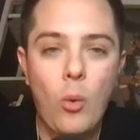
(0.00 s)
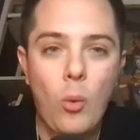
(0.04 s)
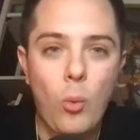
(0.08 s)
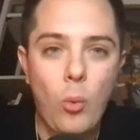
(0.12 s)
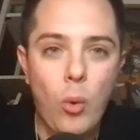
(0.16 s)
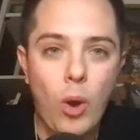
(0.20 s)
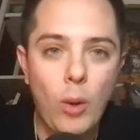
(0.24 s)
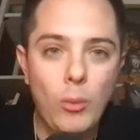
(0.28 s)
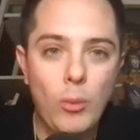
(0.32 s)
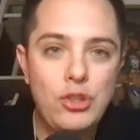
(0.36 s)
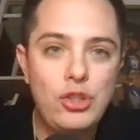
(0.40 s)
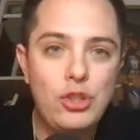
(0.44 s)

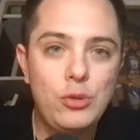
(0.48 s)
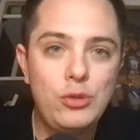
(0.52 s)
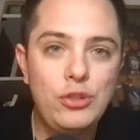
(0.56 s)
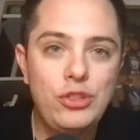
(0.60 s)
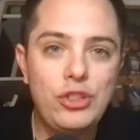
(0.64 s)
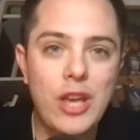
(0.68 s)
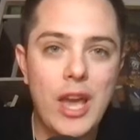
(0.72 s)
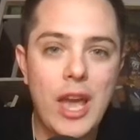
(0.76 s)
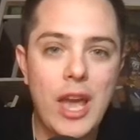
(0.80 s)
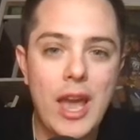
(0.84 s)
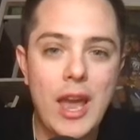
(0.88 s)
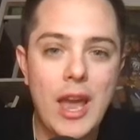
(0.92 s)
What would you
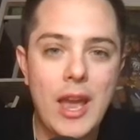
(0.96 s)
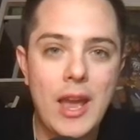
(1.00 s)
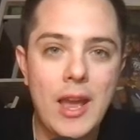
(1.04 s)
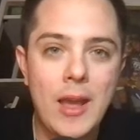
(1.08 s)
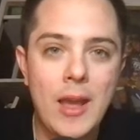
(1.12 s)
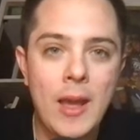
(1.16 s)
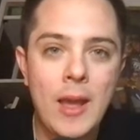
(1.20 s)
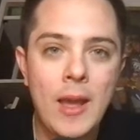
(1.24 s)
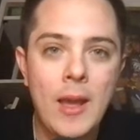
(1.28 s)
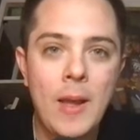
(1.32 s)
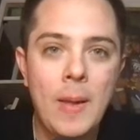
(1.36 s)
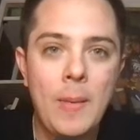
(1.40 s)

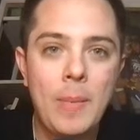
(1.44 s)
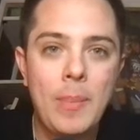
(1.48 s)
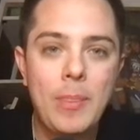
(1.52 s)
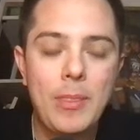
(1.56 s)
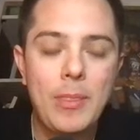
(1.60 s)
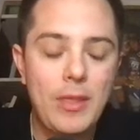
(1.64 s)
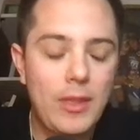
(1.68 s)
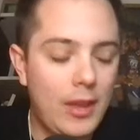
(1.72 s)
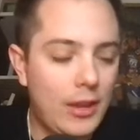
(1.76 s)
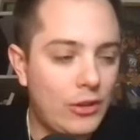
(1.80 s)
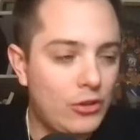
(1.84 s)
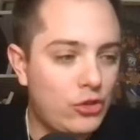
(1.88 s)
say
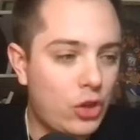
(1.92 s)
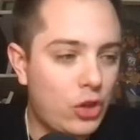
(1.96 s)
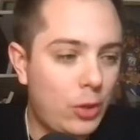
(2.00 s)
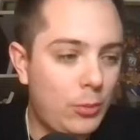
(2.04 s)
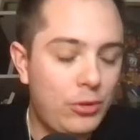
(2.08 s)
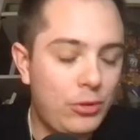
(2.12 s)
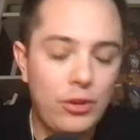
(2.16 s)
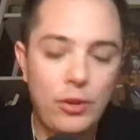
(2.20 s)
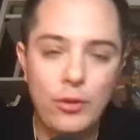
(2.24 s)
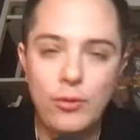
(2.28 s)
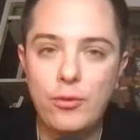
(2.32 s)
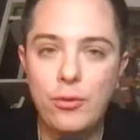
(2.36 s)
in
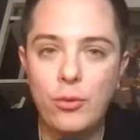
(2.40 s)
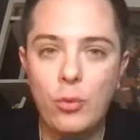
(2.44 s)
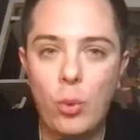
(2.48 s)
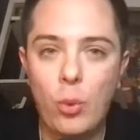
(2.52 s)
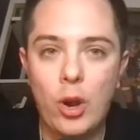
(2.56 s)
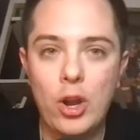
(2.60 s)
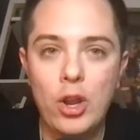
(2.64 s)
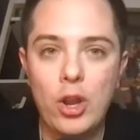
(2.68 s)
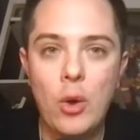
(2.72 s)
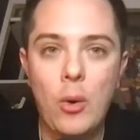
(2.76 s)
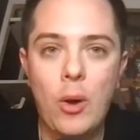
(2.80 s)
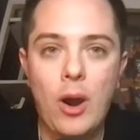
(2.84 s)
terms of
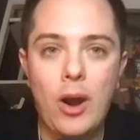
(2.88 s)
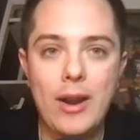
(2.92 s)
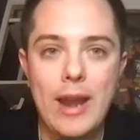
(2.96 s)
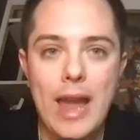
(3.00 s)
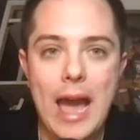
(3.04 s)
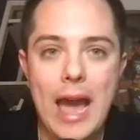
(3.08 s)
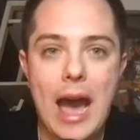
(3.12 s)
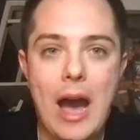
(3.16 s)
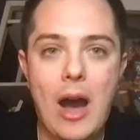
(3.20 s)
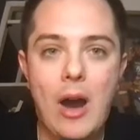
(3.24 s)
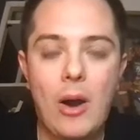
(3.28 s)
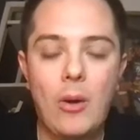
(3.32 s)
where you are
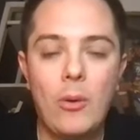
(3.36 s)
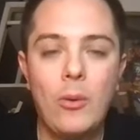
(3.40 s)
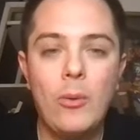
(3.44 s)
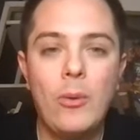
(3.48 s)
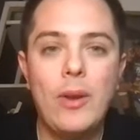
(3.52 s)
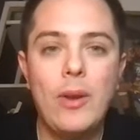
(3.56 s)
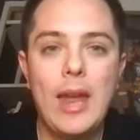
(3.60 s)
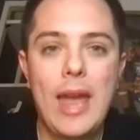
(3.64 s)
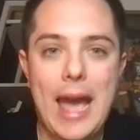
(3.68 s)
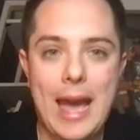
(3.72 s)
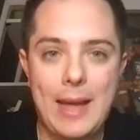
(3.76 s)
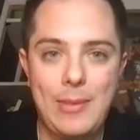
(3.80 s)
now
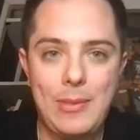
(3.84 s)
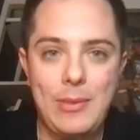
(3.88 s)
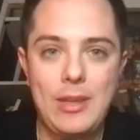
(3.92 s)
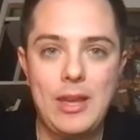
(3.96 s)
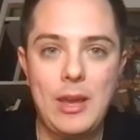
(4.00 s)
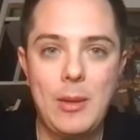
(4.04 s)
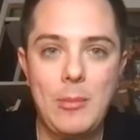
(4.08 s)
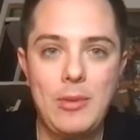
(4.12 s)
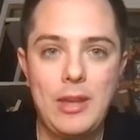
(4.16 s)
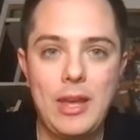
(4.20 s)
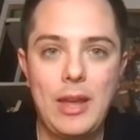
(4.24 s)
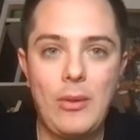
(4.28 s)
at
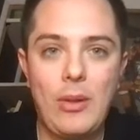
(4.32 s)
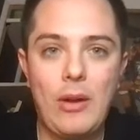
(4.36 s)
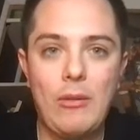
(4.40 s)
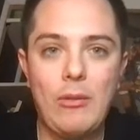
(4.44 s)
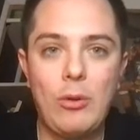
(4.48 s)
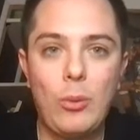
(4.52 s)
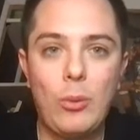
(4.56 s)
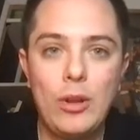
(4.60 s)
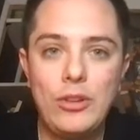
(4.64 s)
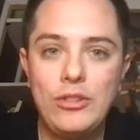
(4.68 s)
the NBA level?